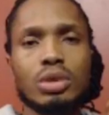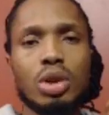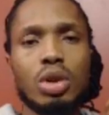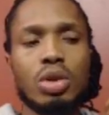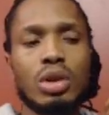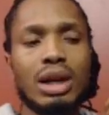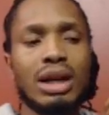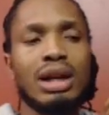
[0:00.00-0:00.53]

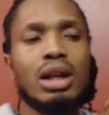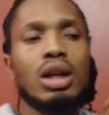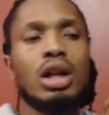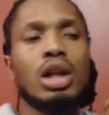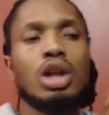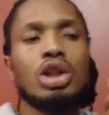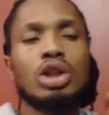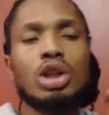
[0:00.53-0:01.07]
Okay.
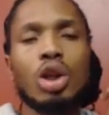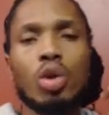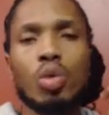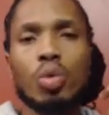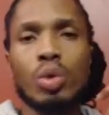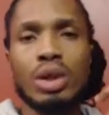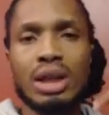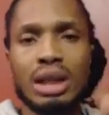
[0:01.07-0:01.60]
So
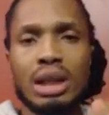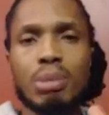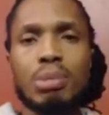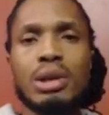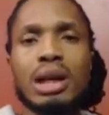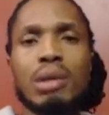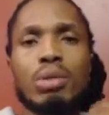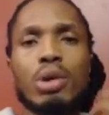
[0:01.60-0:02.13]
we need to be
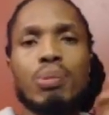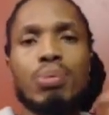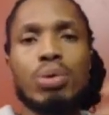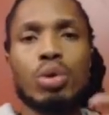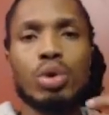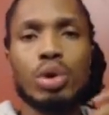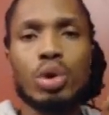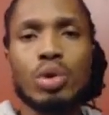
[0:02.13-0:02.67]
able to
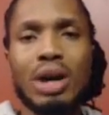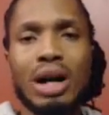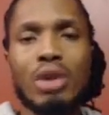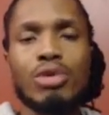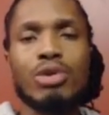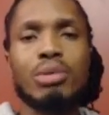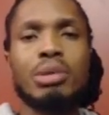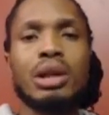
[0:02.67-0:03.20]
pull you out
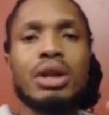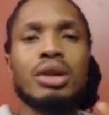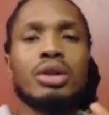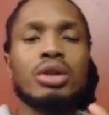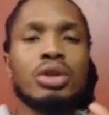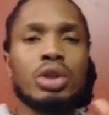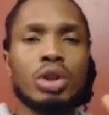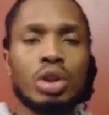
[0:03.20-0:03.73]
from there.
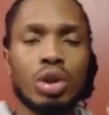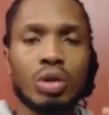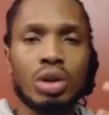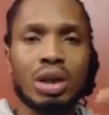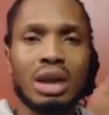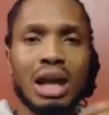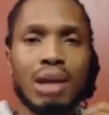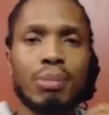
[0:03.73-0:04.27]
In a
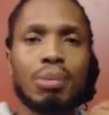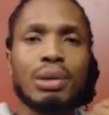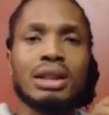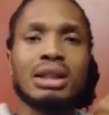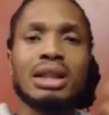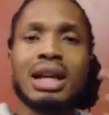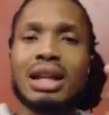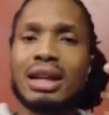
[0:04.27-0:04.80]
lot of
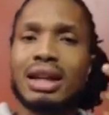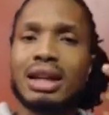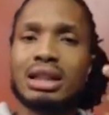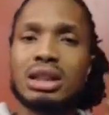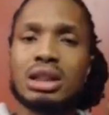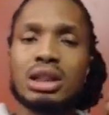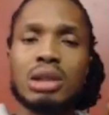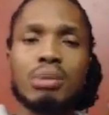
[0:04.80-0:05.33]

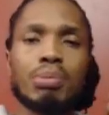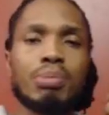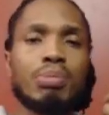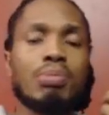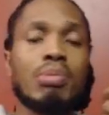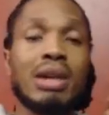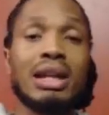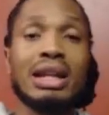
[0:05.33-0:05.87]
cases, some
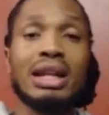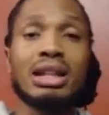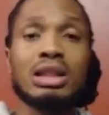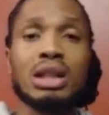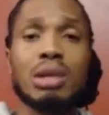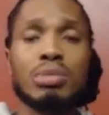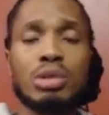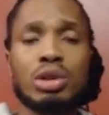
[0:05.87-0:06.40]
may need
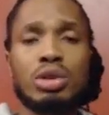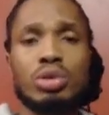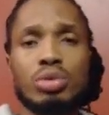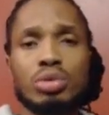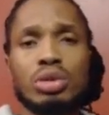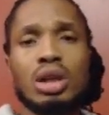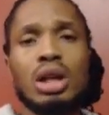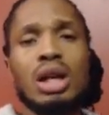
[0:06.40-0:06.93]

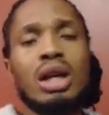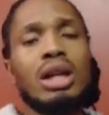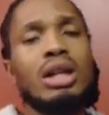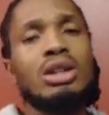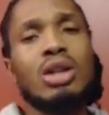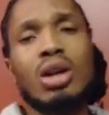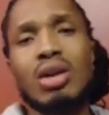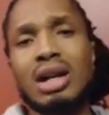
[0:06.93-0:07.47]
substitutes. There's
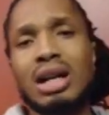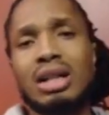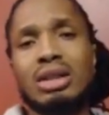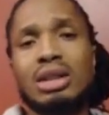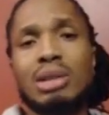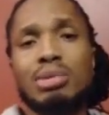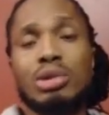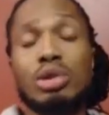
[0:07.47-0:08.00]
all kinds of
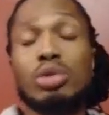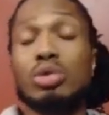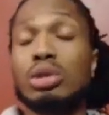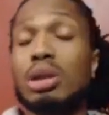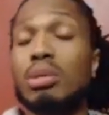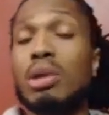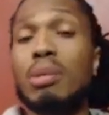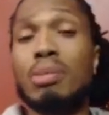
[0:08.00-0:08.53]
substitutes.
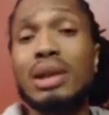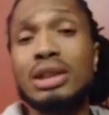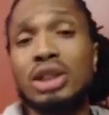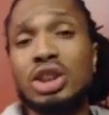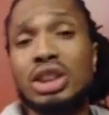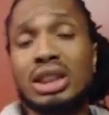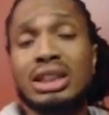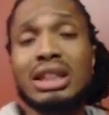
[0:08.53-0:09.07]
Some of the best
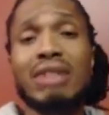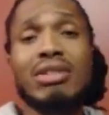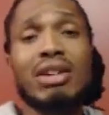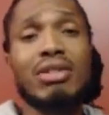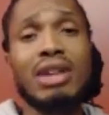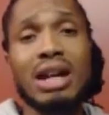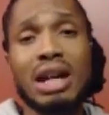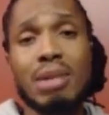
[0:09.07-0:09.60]
cheese I've
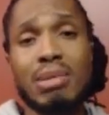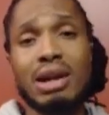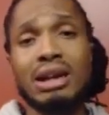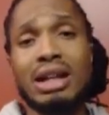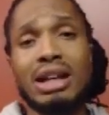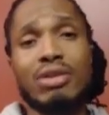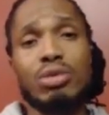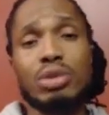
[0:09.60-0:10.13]
ever had in my
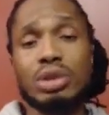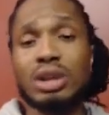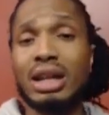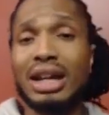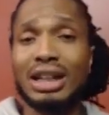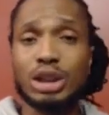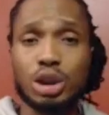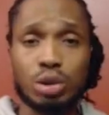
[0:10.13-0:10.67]
life was
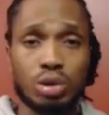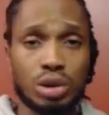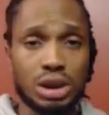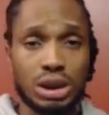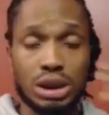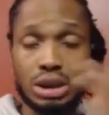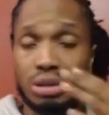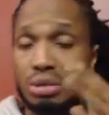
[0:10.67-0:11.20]
cashew
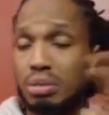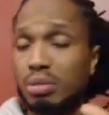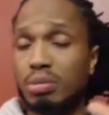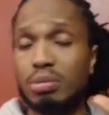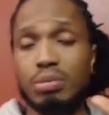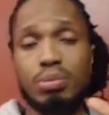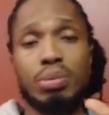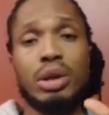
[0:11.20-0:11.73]
cheese,
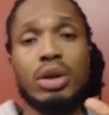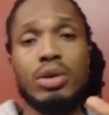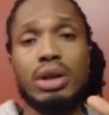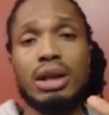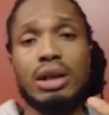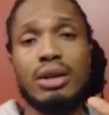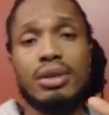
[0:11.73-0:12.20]
period.